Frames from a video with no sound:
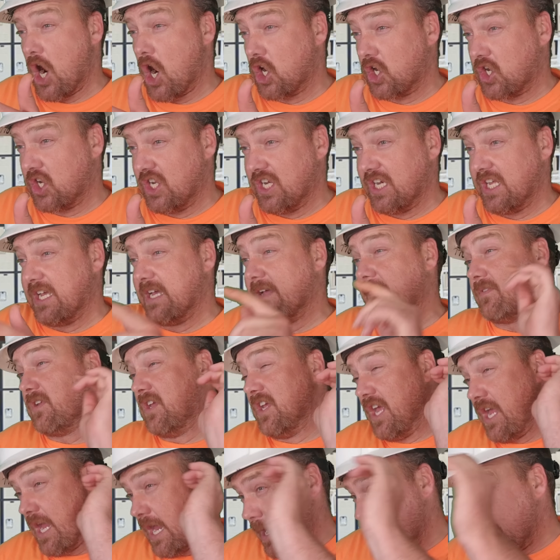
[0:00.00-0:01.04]
Herky lift
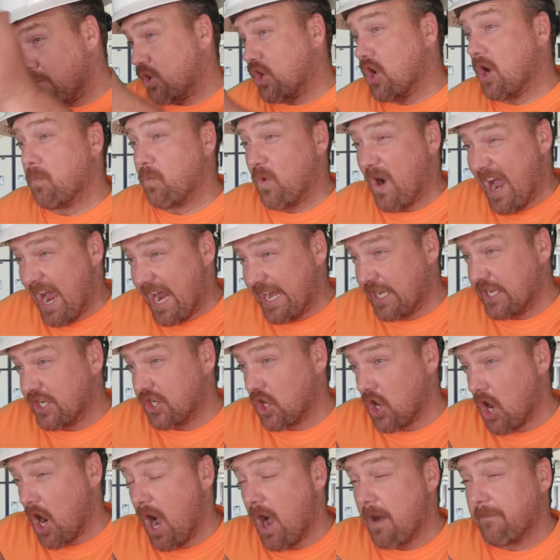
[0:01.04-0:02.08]
and I'm gonna come right in
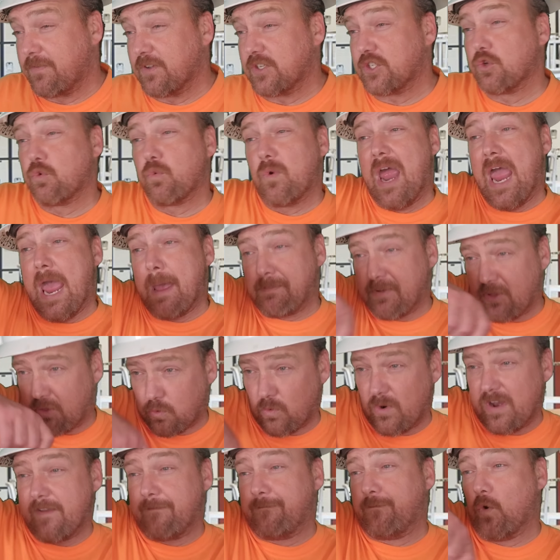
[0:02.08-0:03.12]
your office and wrap it
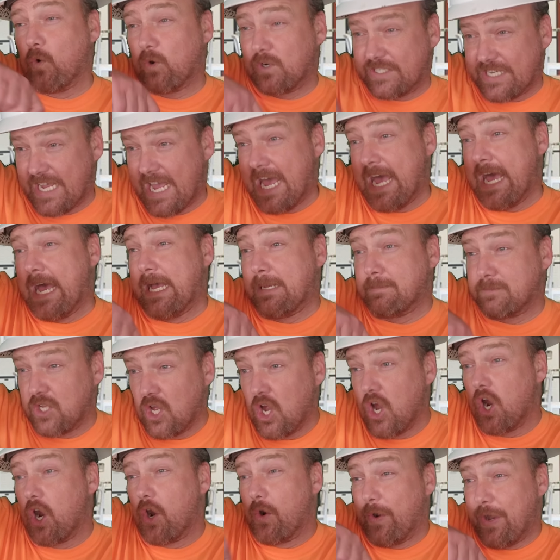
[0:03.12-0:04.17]
3 or 4 times
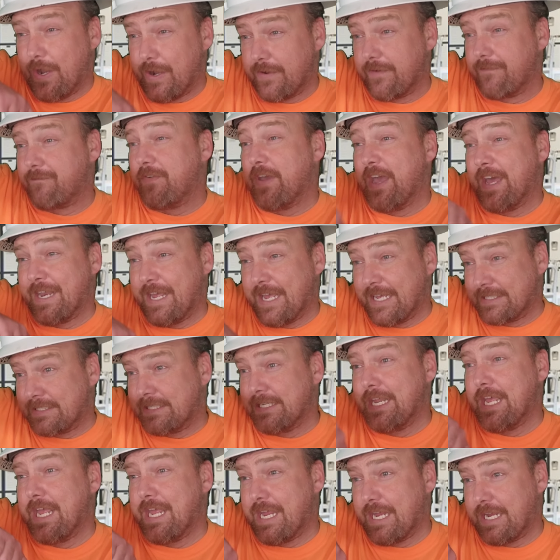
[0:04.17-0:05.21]
around your fat ass
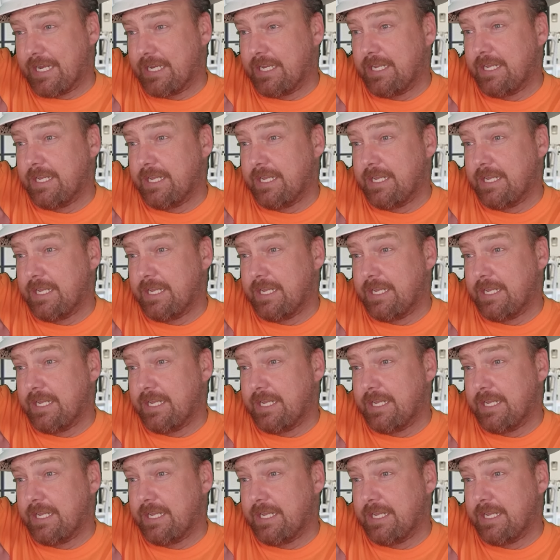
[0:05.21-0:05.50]
neck.